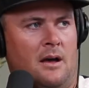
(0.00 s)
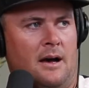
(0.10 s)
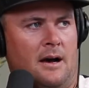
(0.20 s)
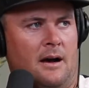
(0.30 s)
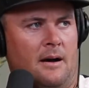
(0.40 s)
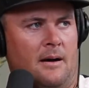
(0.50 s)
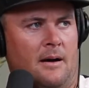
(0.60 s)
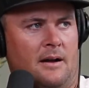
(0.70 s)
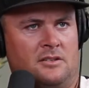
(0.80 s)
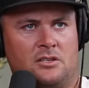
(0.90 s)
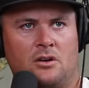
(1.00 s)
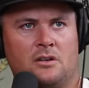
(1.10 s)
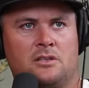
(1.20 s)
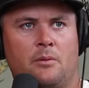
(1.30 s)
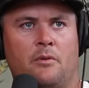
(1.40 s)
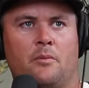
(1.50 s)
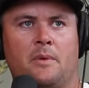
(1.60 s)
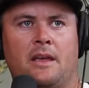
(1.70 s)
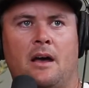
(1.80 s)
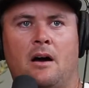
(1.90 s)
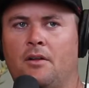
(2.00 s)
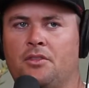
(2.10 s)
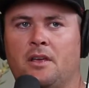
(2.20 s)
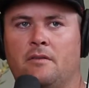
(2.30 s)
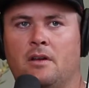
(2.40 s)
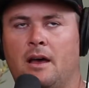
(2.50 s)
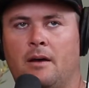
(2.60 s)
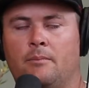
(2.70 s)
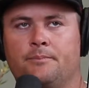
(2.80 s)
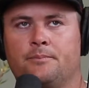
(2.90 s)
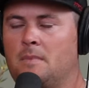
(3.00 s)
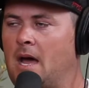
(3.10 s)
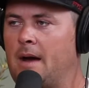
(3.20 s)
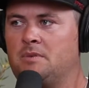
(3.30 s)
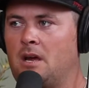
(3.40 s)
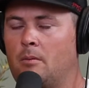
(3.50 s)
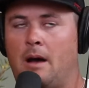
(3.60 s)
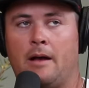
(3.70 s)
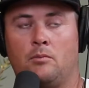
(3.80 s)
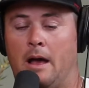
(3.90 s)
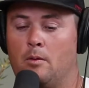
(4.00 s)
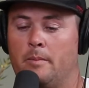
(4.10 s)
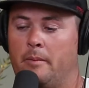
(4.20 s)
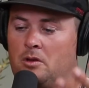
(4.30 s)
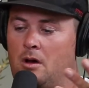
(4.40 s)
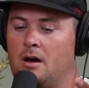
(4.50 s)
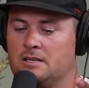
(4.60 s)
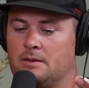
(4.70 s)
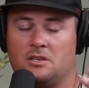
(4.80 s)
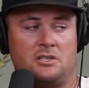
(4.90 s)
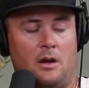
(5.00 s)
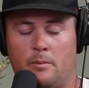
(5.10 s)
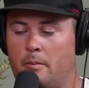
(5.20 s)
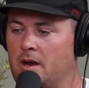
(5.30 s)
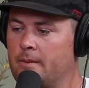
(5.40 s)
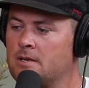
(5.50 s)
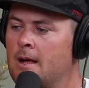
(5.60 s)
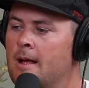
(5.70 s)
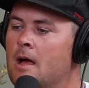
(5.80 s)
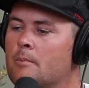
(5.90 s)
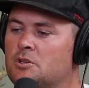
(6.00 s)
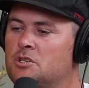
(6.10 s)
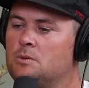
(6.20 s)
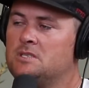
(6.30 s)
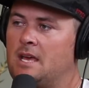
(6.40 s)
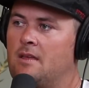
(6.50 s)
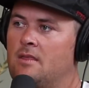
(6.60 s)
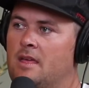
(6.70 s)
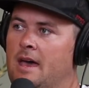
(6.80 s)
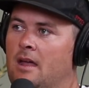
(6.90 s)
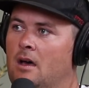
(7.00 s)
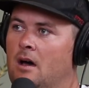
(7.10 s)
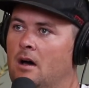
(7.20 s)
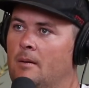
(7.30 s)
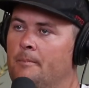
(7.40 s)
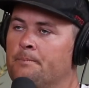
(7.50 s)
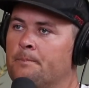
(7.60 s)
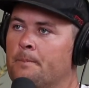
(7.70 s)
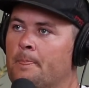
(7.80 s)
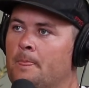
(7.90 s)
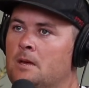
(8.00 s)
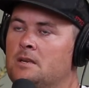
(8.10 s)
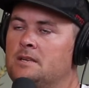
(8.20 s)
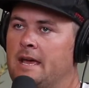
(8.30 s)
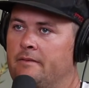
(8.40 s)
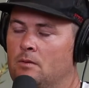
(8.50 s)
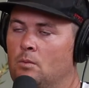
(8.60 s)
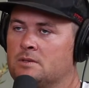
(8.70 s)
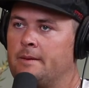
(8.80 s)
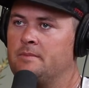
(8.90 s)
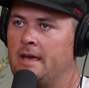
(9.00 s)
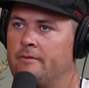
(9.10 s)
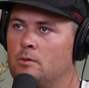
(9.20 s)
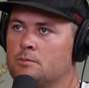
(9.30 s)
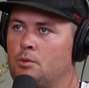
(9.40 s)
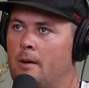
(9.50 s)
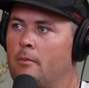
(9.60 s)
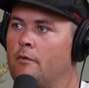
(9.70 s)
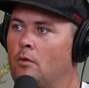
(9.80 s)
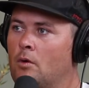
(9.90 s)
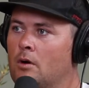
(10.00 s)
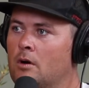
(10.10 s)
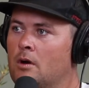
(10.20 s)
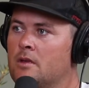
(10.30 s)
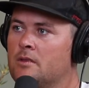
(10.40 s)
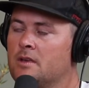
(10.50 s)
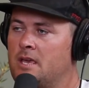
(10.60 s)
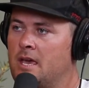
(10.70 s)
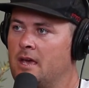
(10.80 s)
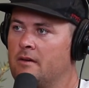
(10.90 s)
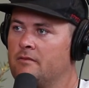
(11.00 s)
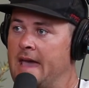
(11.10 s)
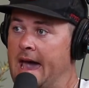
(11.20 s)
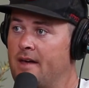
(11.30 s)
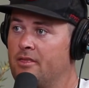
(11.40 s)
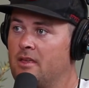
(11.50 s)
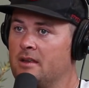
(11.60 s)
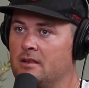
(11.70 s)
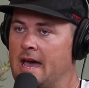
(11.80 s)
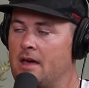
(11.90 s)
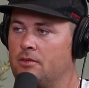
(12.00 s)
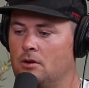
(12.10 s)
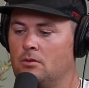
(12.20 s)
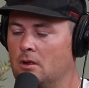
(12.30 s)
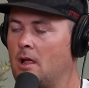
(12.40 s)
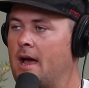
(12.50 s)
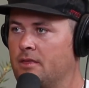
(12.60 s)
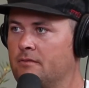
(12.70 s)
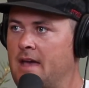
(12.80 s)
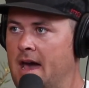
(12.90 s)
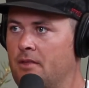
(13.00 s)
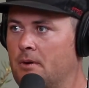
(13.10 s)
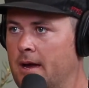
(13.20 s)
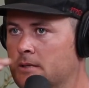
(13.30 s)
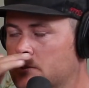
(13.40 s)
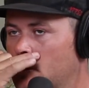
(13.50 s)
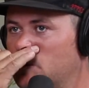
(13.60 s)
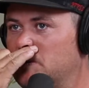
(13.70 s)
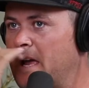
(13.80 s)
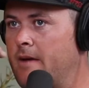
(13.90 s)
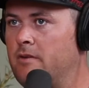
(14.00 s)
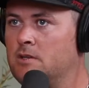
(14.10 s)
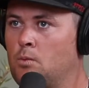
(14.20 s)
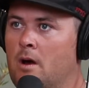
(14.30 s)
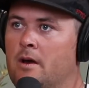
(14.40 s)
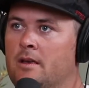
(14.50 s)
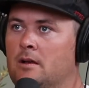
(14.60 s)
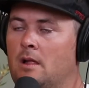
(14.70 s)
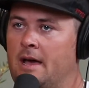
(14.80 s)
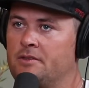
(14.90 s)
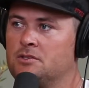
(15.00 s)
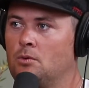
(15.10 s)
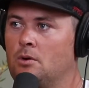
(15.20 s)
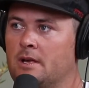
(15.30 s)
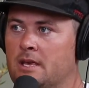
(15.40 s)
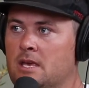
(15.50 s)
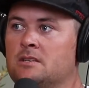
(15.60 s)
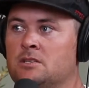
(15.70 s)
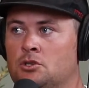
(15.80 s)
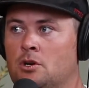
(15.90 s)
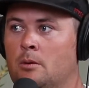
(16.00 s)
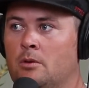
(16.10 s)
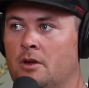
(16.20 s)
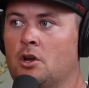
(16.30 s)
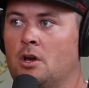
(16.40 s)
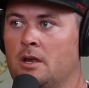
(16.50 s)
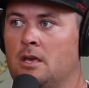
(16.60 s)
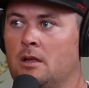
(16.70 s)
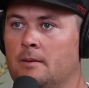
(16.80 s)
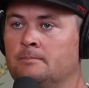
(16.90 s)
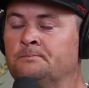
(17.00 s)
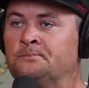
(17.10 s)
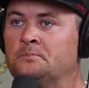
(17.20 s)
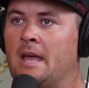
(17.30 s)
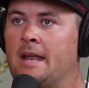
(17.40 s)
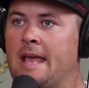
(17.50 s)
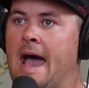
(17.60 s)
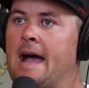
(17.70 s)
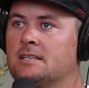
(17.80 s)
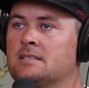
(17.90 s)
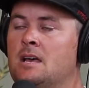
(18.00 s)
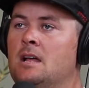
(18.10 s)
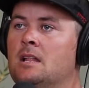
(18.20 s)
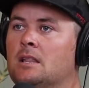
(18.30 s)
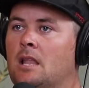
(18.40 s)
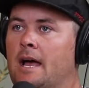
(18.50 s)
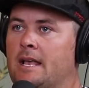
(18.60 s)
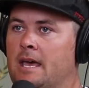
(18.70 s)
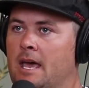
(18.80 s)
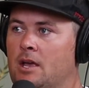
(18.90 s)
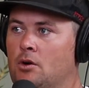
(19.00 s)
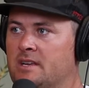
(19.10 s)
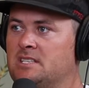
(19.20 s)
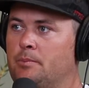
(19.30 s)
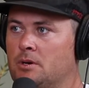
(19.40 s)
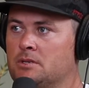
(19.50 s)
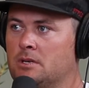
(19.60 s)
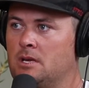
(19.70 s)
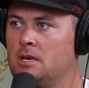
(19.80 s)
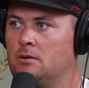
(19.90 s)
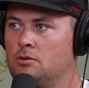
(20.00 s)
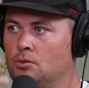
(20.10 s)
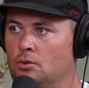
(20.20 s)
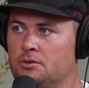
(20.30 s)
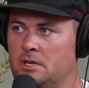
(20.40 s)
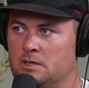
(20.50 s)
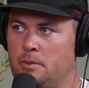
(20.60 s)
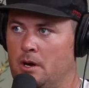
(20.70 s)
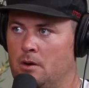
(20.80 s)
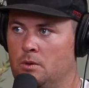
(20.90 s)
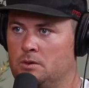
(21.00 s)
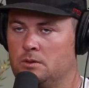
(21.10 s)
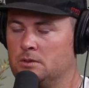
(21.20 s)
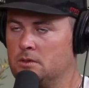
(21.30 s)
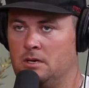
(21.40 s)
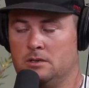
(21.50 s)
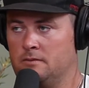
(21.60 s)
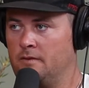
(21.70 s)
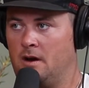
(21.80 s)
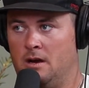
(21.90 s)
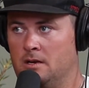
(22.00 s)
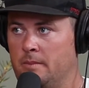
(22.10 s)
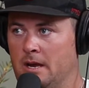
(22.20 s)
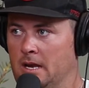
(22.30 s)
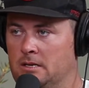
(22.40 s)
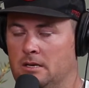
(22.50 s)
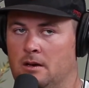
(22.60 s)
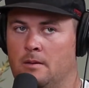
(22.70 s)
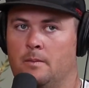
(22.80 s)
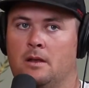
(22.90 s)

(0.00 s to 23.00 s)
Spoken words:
I just heard a sermon from Miguel. I'll think of it. I'm terrible. I remember the concepts. I just can't remember names. But she was saying that one time David was brought before the king of Gath, and Gath, you know, Goliath of Gath, right? And so right. David is wearing Goliath's sword, like he is in trouble. They're going to kill him. And he acts like a crazy person. He drools in his beard, which is very demeaning to him.